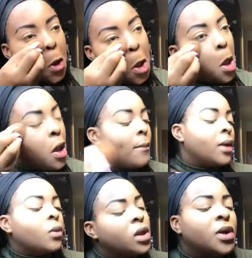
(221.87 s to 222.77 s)
Well, it's
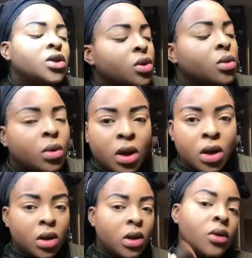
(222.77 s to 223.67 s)
a new product to me,
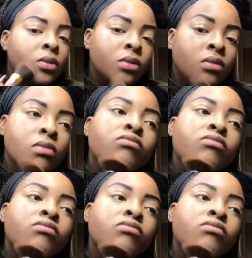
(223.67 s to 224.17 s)
but I use it.